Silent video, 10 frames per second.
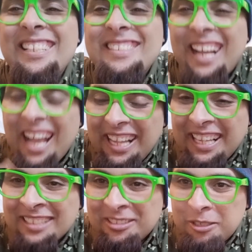I
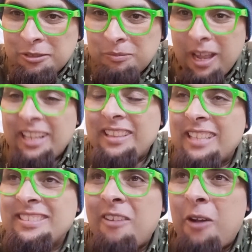can't stop smiling. That's
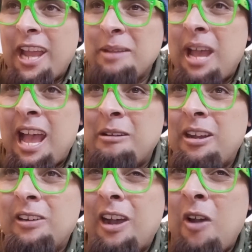how
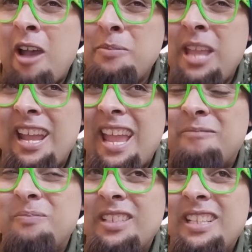happy I am.
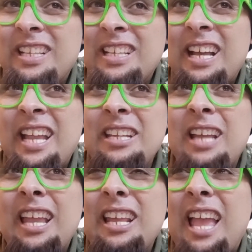
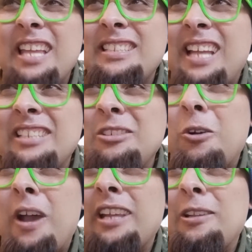I know
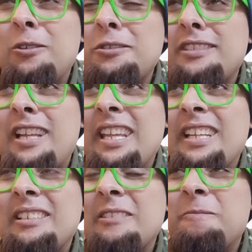I lost
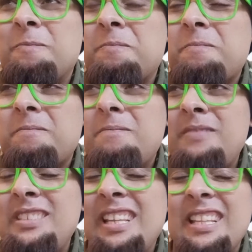like
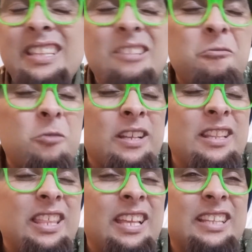the one
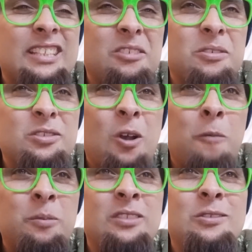thing that I was
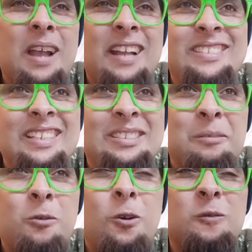hoping to actually
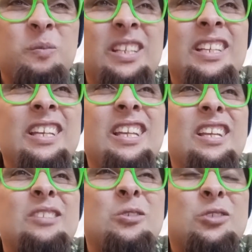support me
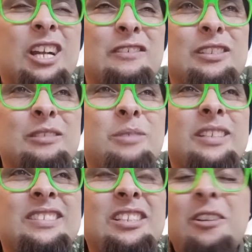to travel, but
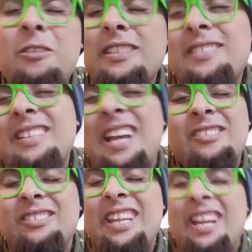you know what? I
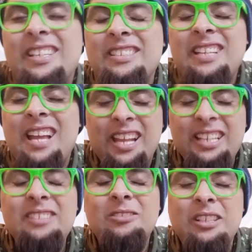don't care. I
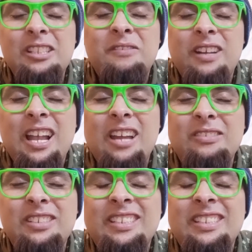need to get the fuck out of here.